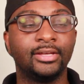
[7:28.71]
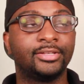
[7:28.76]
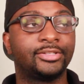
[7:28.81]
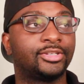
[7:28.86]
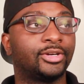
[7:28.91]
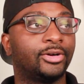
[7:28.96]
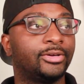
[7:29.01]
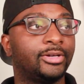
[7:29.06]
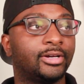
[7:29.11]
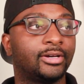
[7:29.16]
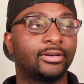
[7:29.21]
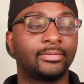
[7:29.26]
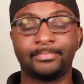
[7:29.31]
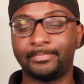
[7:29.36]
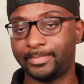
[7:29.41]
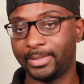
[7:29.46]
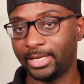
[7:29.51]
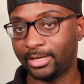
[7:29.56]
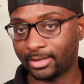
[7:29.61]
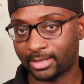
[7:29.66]
So you're
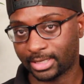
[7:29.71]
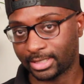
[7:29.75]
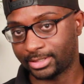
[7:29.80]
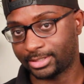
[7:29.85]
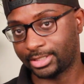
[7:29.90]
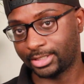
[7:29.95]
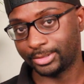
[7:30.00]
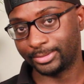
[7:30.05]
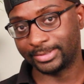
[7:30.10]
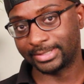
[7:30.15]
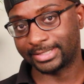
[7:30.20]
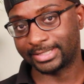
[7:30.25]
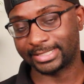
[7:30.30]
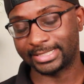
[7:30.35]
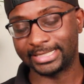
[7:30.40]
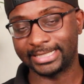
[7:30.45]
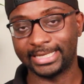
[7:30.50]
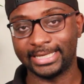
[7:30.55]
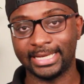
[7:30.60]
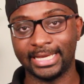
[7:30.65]
being
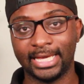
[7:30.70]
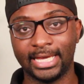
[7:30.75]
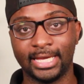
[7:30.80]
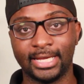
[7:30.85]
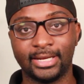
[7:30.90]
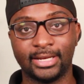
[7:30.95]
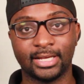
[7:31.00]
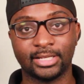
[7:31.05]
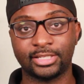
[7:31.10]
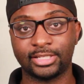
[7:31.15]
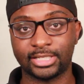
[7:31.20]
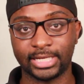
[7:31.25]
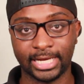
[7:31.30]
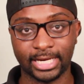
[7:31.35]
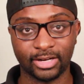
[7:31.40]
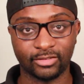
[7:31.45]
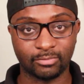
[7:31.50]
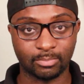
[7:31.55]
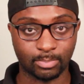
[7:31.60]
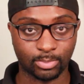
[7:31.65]
continuously in a
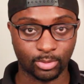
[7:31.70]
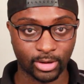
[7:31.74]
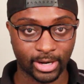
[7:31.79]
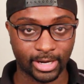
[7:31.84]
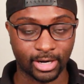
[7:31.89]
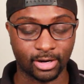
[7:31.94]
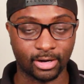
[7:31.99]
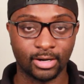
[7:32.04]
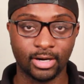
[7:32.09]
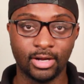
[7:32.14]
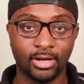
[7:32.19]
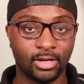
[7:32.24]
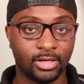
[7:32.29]
state of prayer,